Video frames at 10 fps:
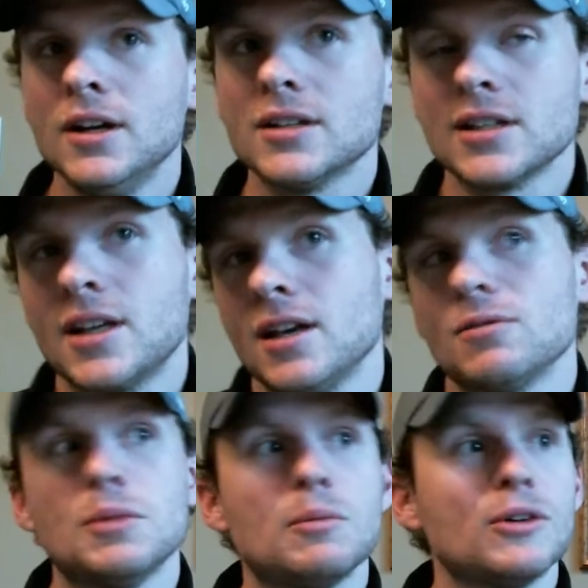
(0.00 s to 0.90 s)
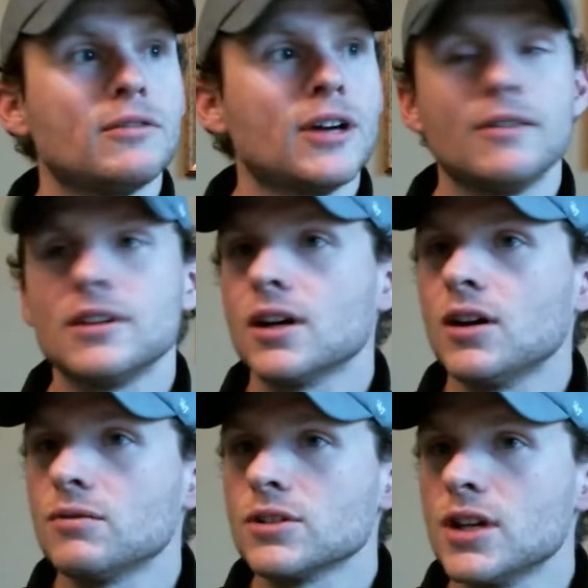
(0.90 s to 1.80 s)
Because I can't remember ever having that
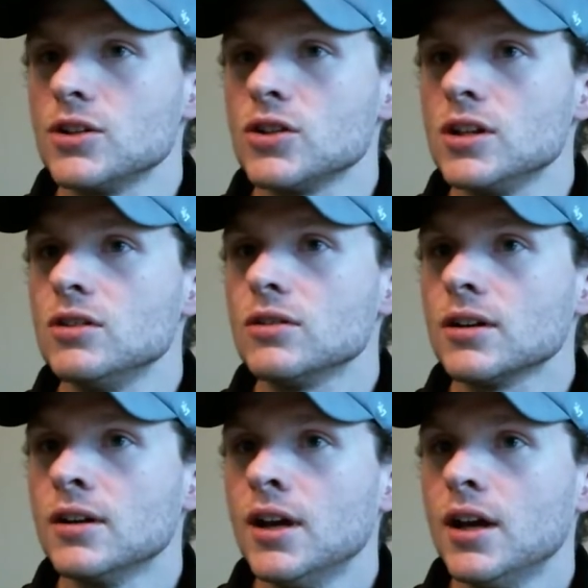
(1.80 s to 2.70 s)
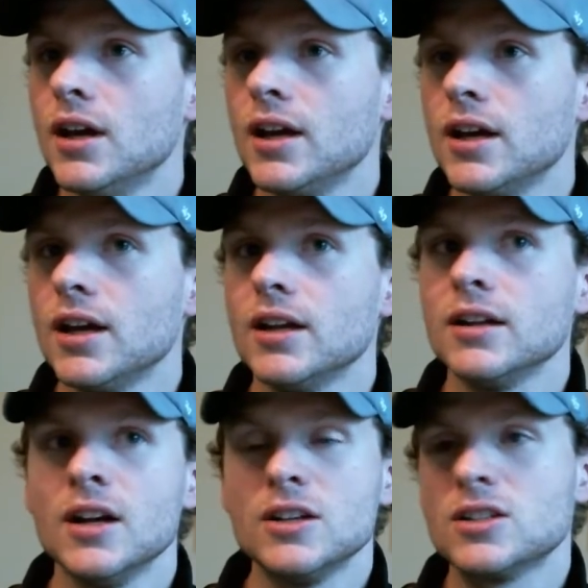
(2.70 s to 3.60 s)
conversation either,
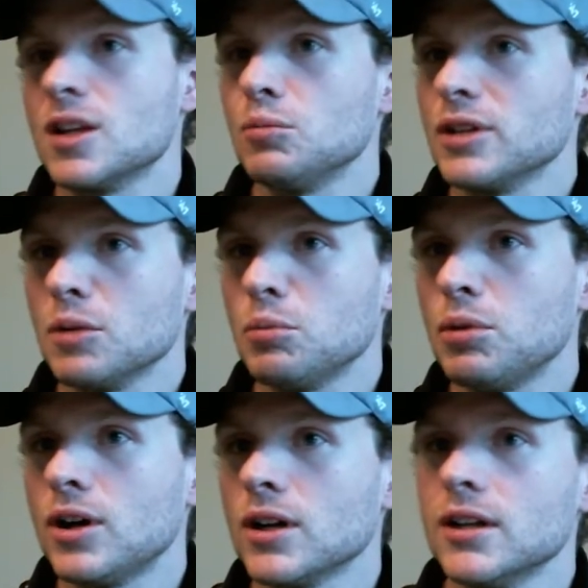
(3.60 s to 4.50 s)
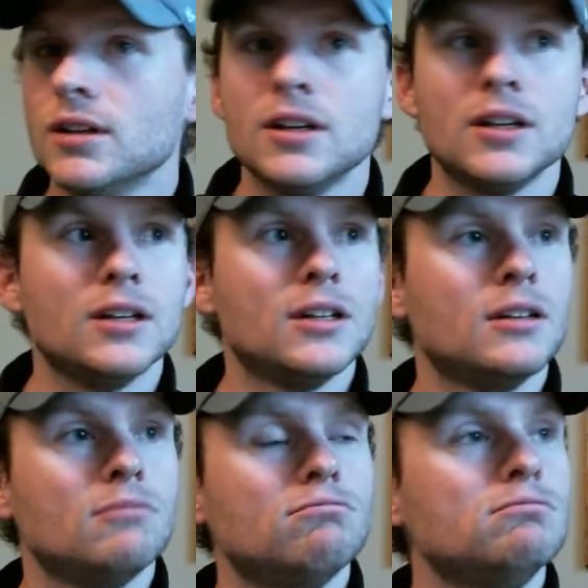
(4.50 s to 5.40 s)
and stumbling upon it
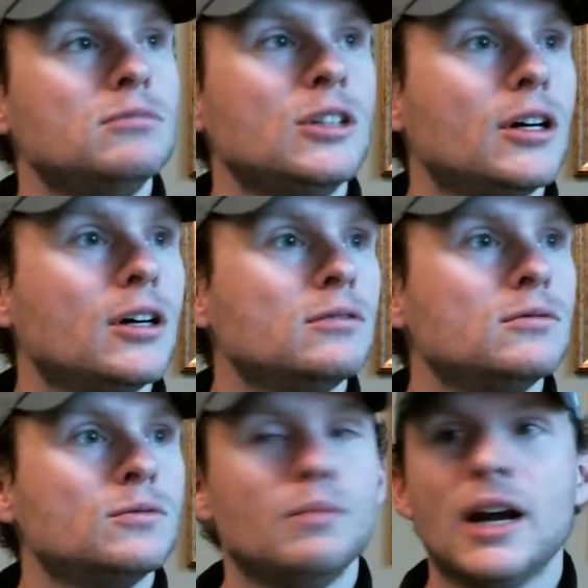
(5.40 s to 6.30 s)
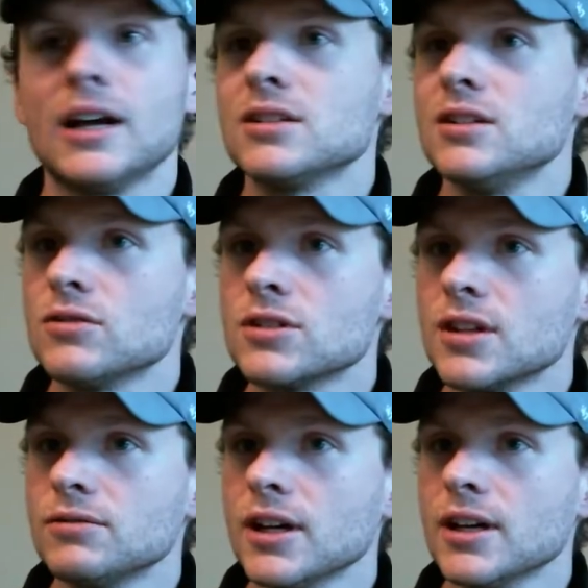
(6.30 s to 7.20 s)
in magazines or stuff
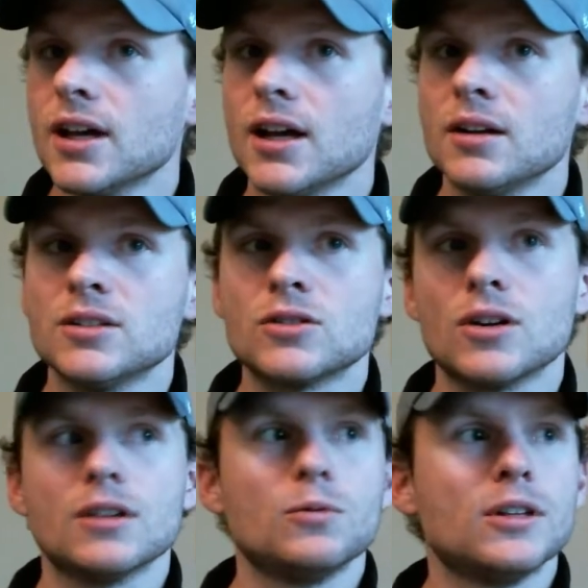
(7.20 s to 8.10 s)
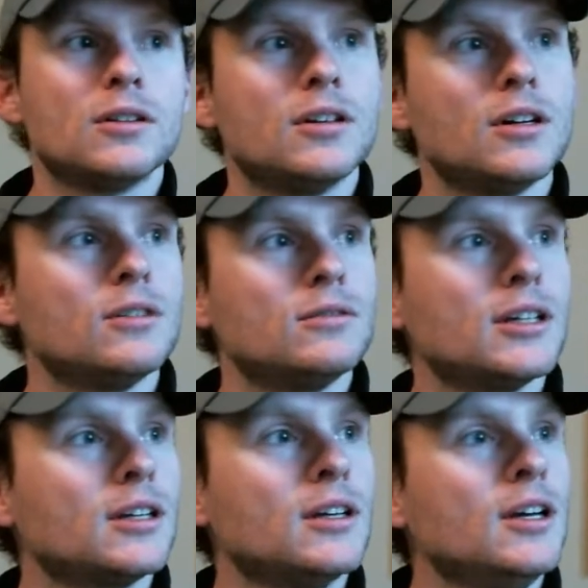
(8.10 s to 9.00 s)
like that. It started with like
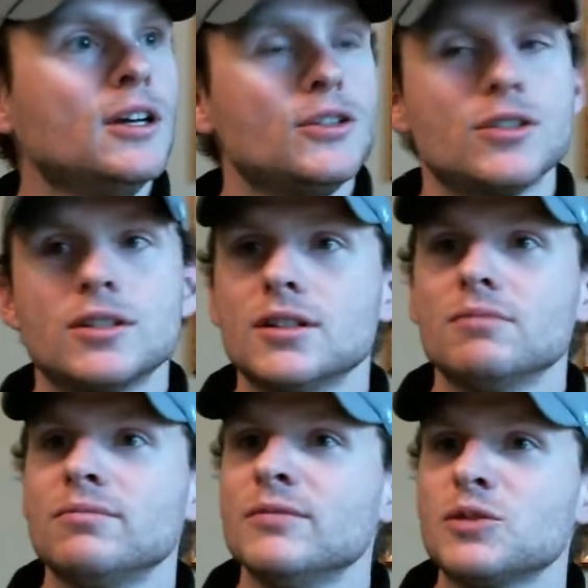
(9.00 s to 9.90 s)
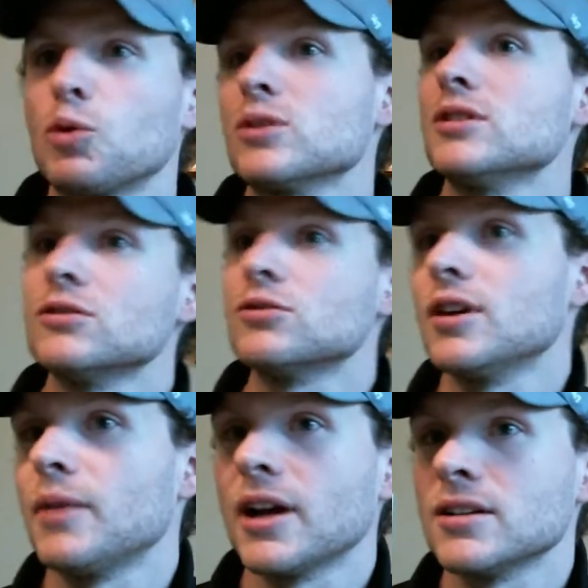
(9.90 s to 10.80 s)
just a Sports Illustrated
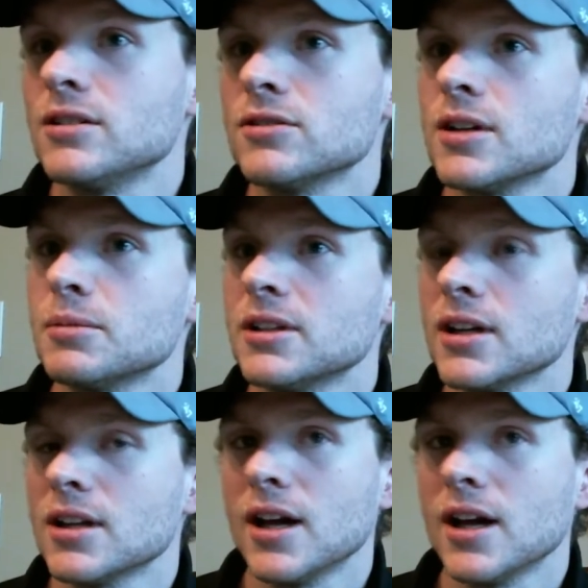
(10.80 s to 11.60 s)
magazine or something like that,